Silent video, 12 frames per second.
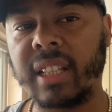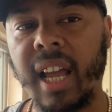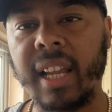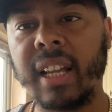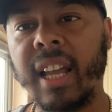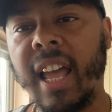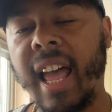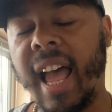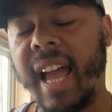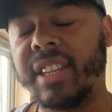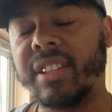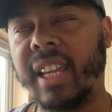Like,
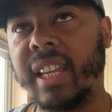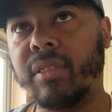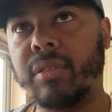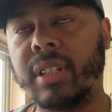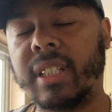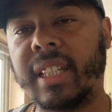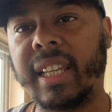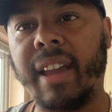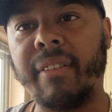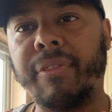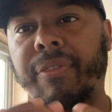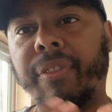and in order to
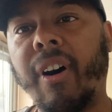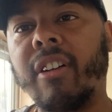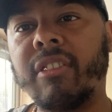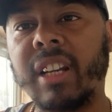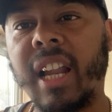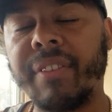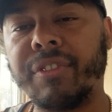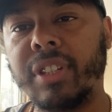get far in life,